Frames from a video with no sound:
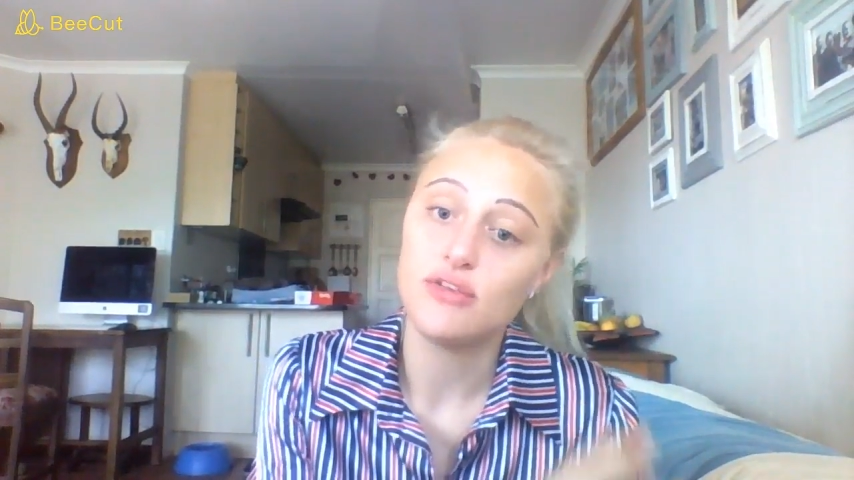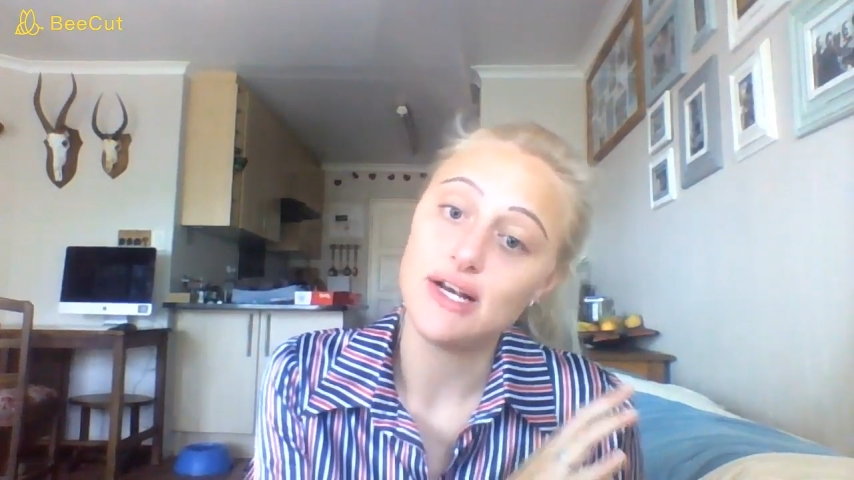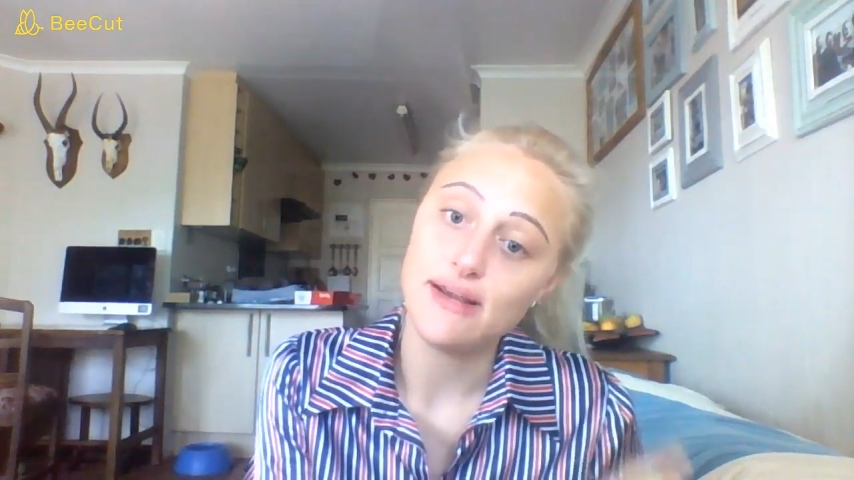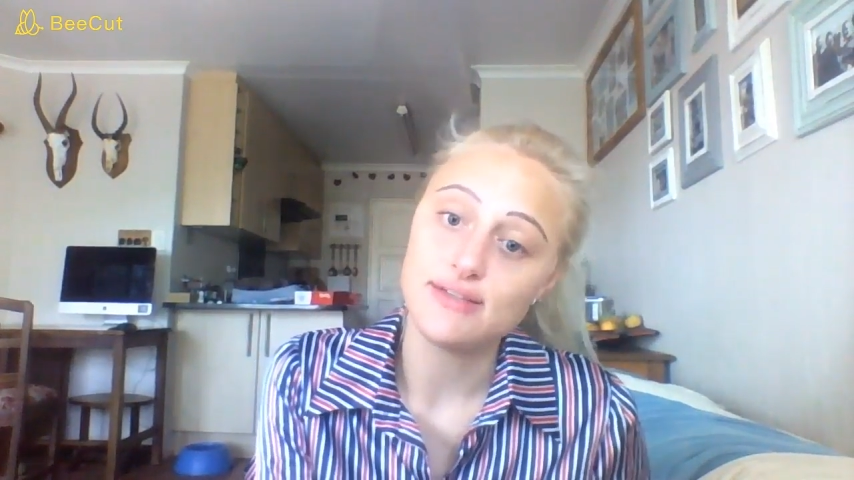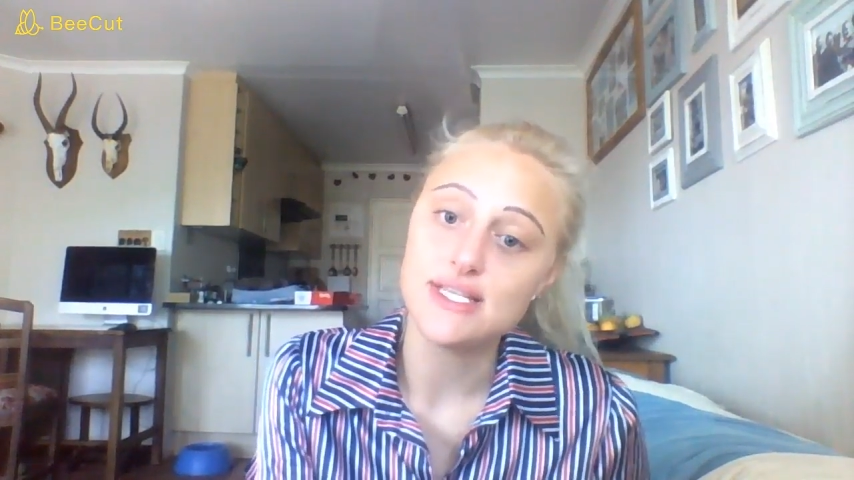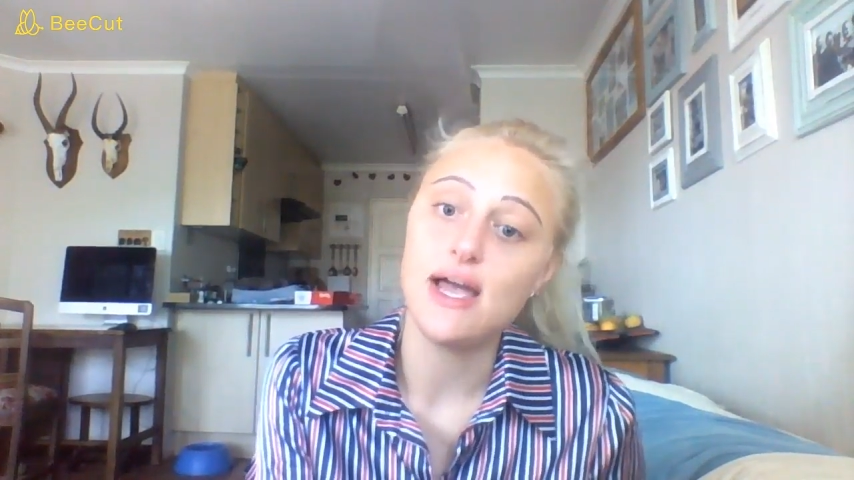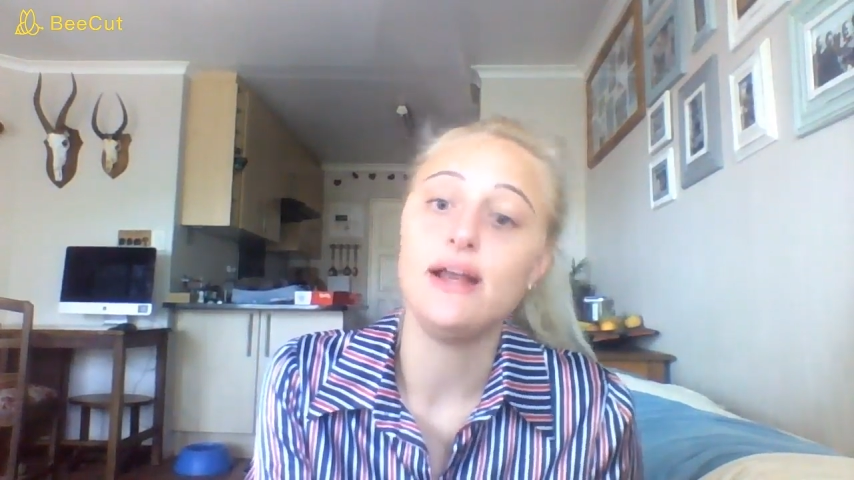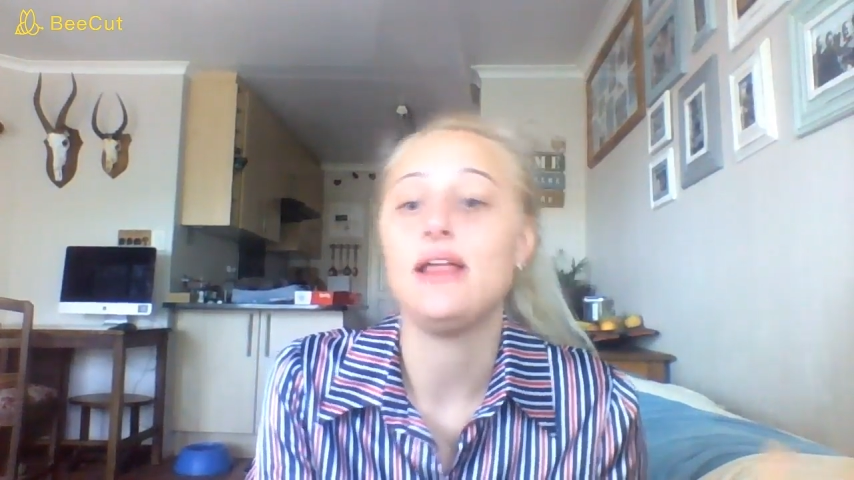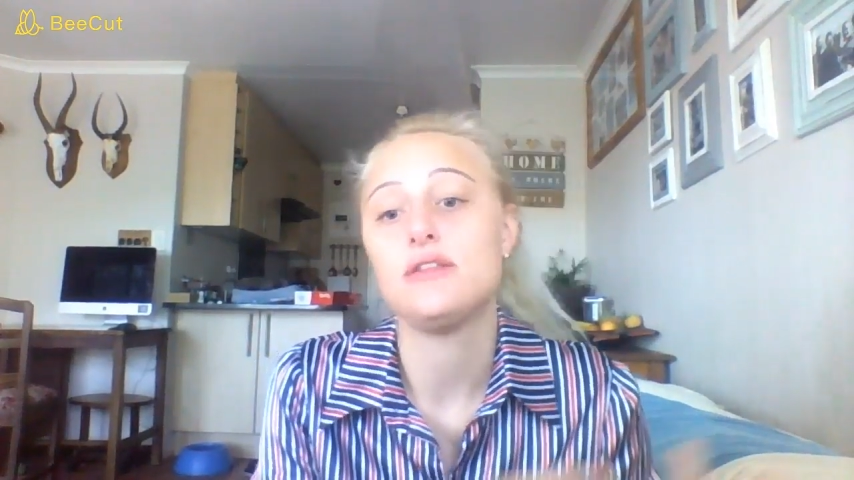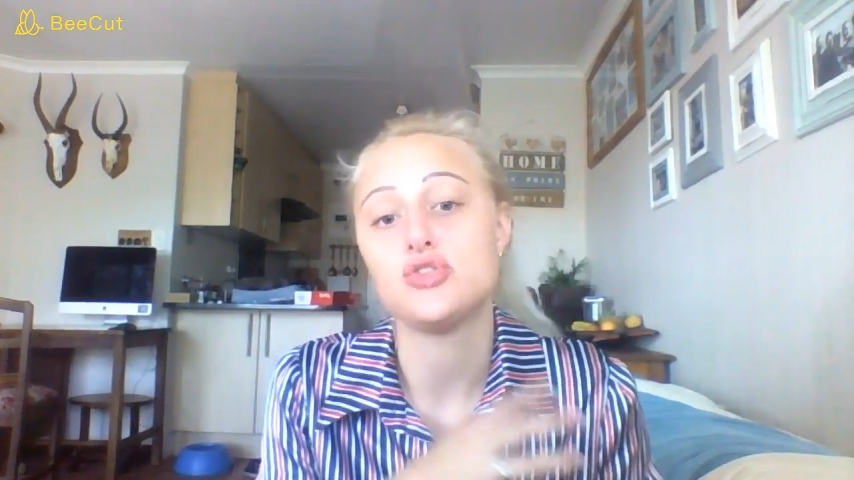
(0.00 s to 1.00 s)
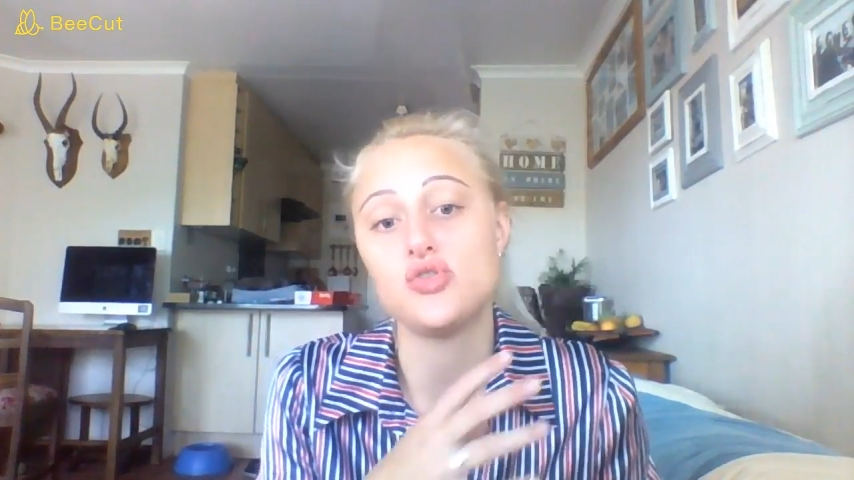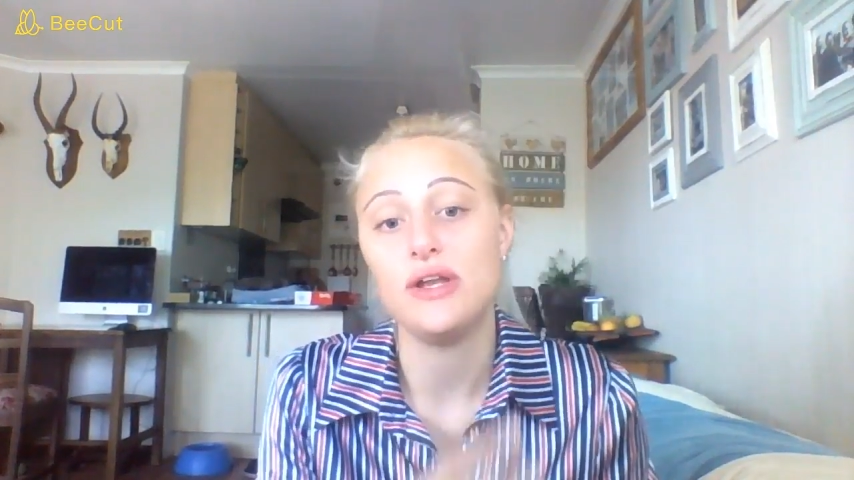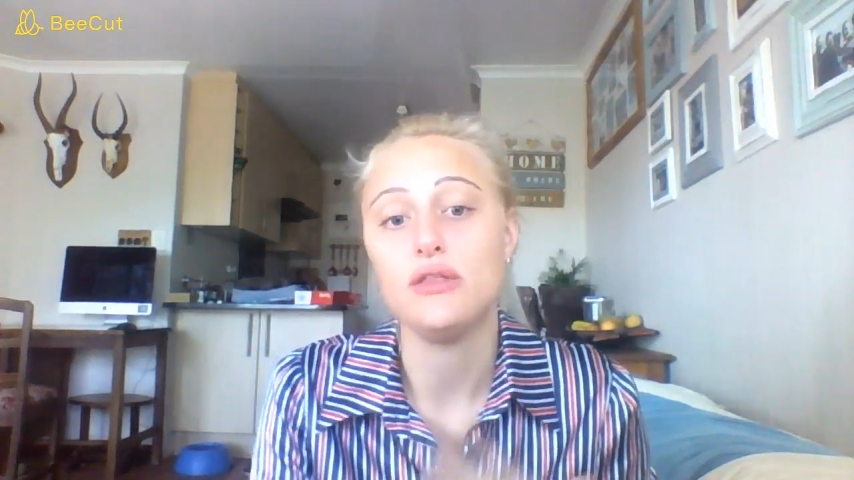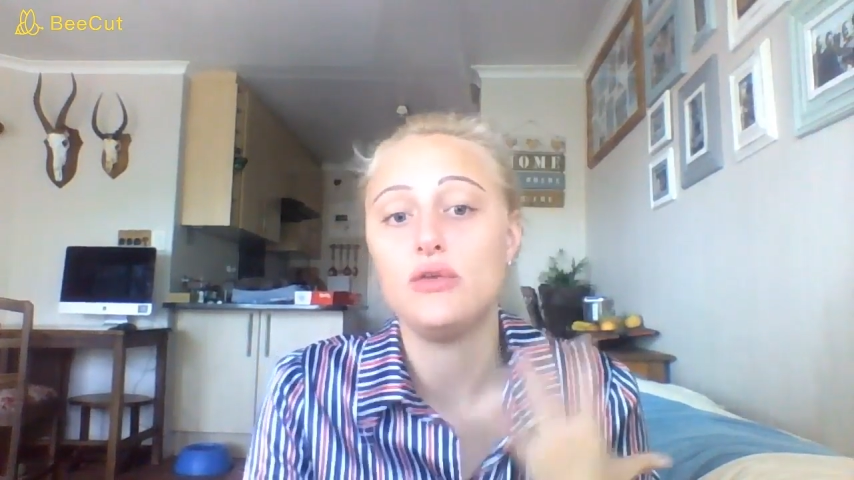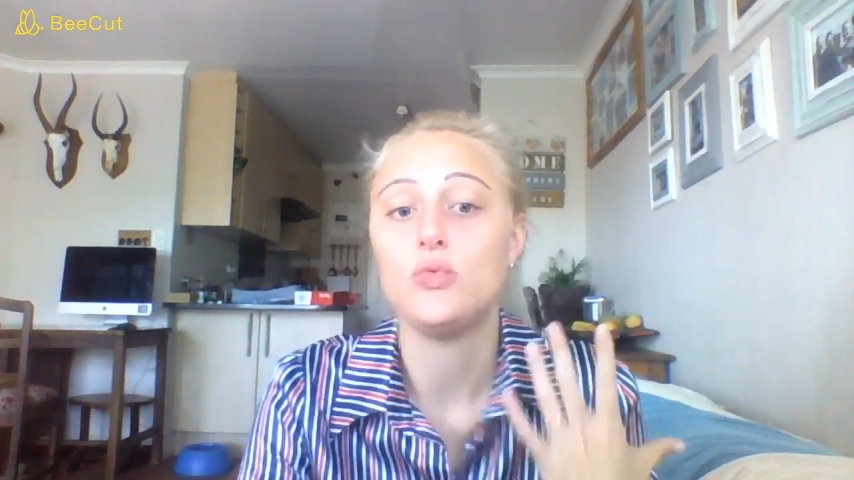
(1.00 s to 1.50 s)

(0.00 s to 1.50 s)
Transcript: the left side and the strengths and